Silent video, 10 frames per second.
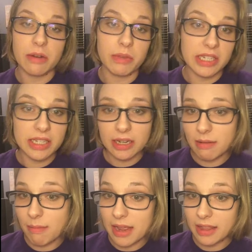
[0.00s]
It wasn't
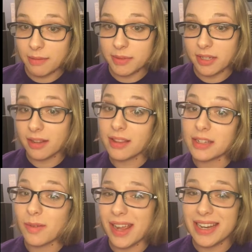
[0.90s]
sticking to my lips, and
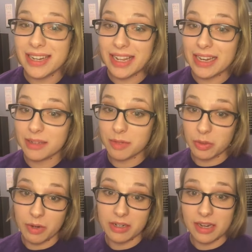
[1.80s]
that's why I didn't get as
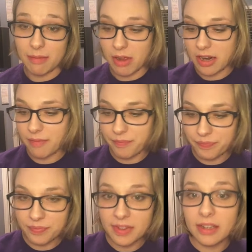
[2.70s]
much wear time on it.
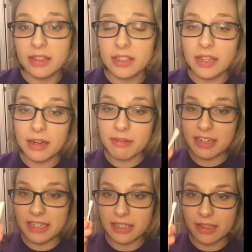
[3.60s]
So now I'm going
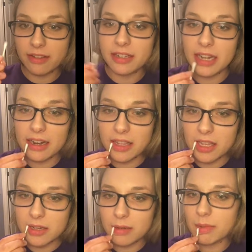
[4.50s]
to take the other side of the
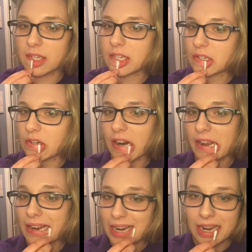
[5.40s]
Q-tip and just dry
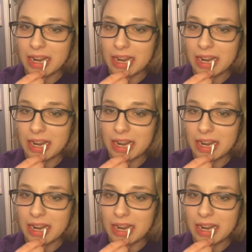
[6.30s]
it.